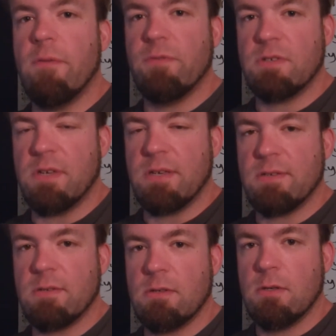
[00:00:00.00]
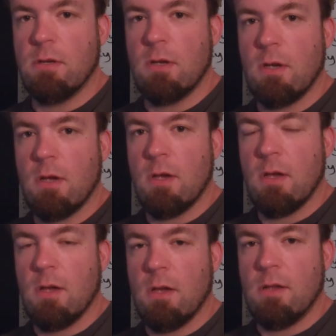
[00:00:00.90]
emphasis
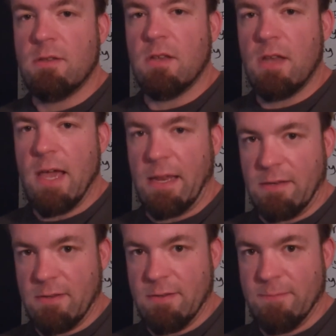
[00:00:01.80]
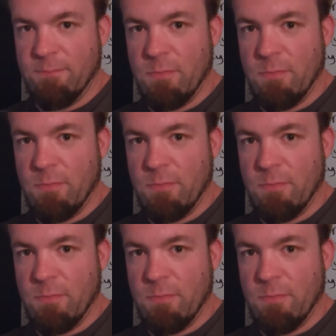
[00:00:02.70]
tonight.